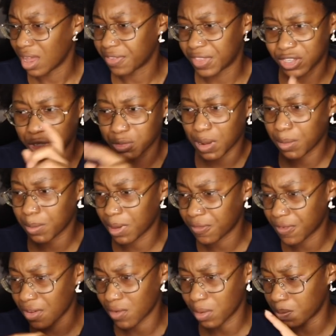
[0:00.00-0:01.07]
This is probably my
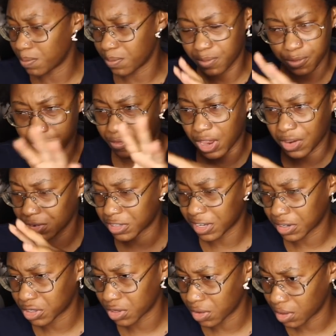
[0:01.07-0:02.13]
favorite favorite
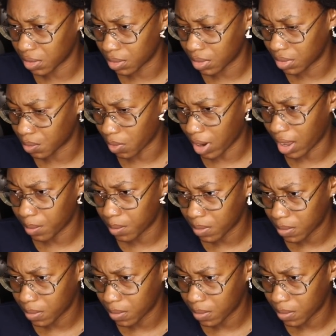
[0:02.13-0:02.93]
section of the rap.